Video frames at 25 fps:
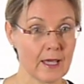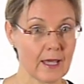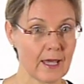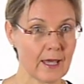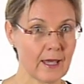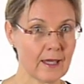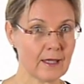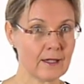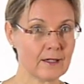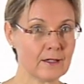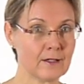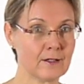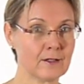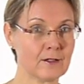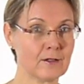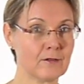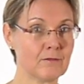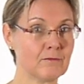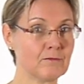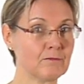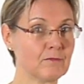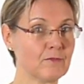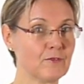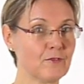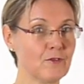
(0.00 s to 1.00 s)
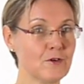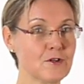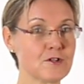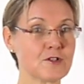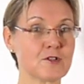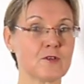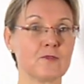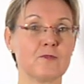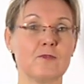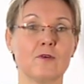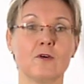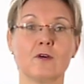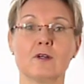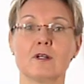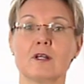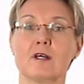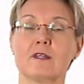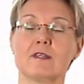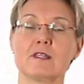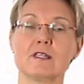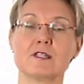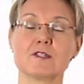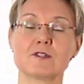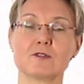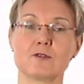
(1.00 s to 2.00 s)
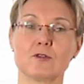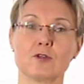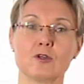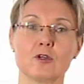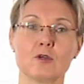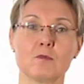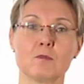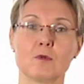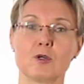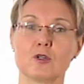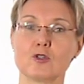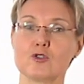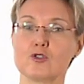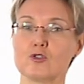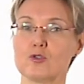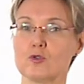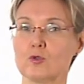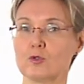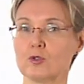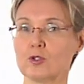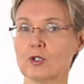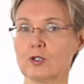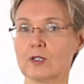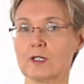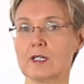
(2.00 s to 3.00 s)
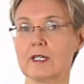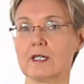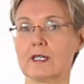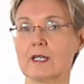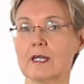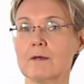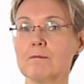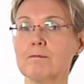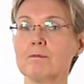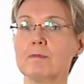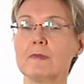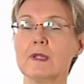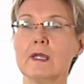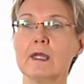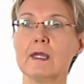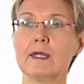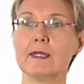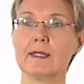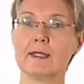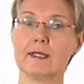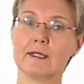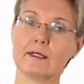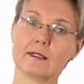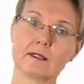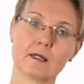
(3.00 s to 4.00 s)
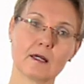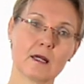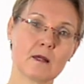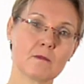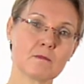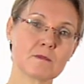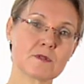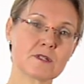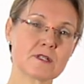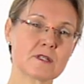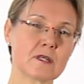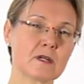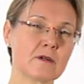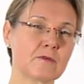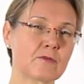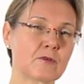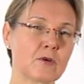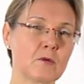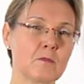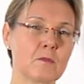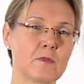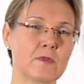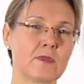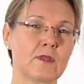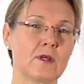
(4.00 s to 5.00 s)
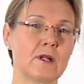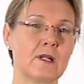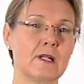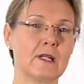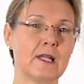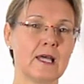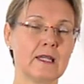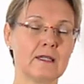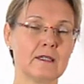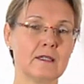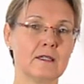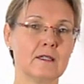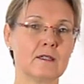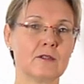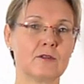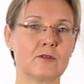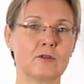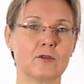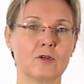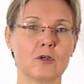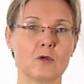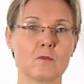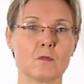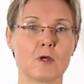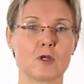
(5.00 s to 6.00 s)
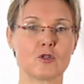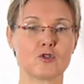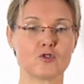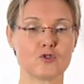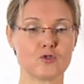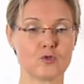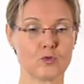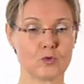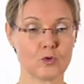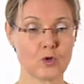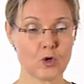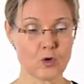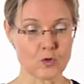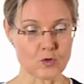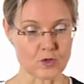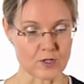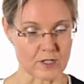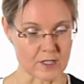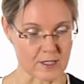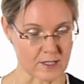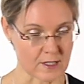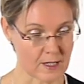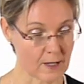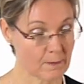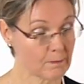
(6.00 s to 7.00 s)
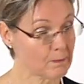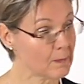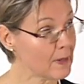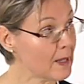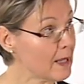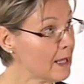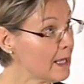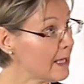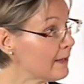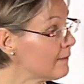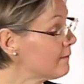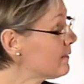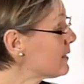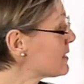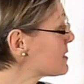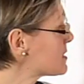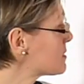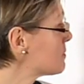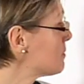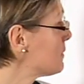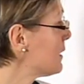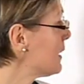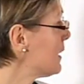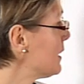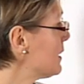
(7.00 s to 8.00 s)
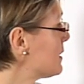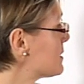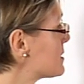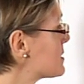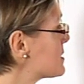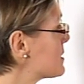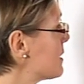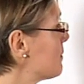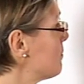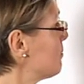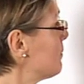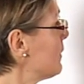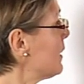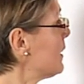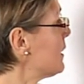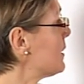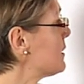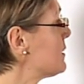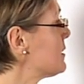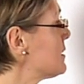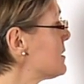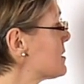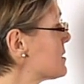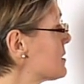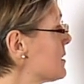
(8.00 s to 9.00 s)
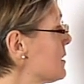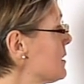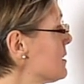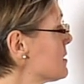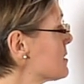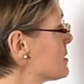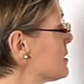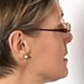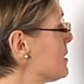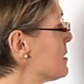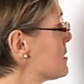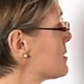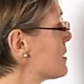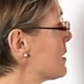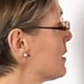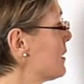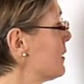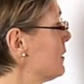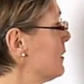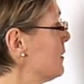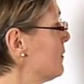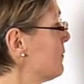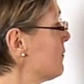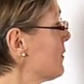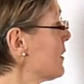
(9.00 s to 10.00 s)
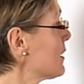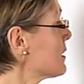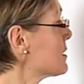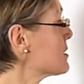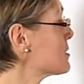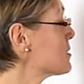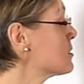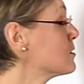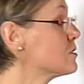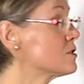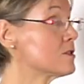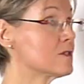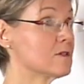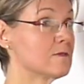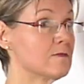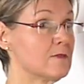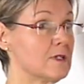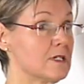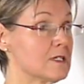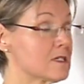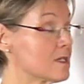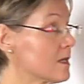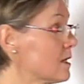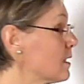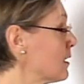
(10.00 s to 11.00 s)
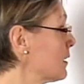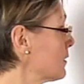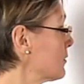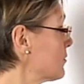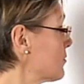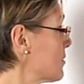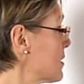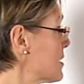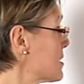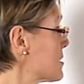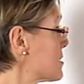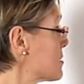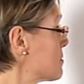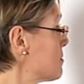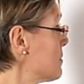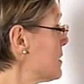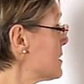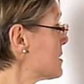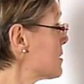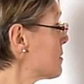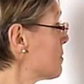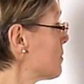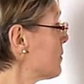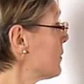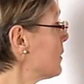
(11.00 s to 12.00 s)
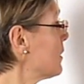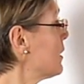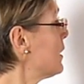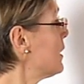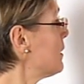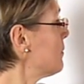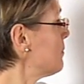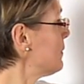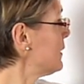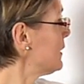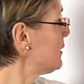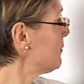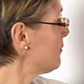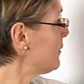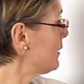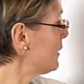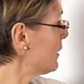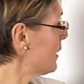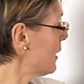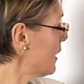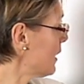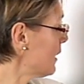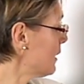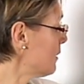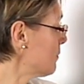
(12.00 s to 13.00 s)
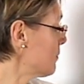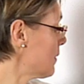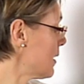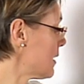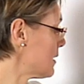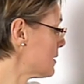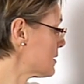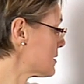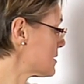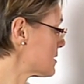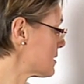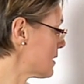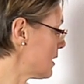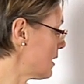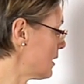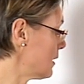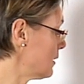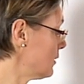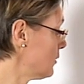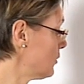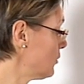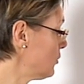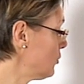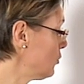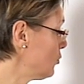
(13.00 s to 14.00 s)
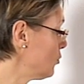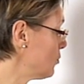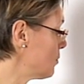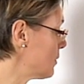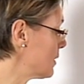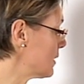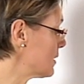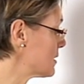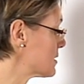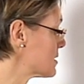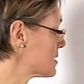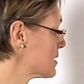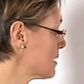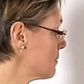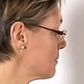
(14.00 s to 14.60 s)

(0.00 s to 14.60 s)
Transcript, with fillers: And um, first of all are this term uh, zoonotic. It comes uh, from the Latin term zoonosis, uh, which means uh, diseases and infections which are transmissible between animals and humans.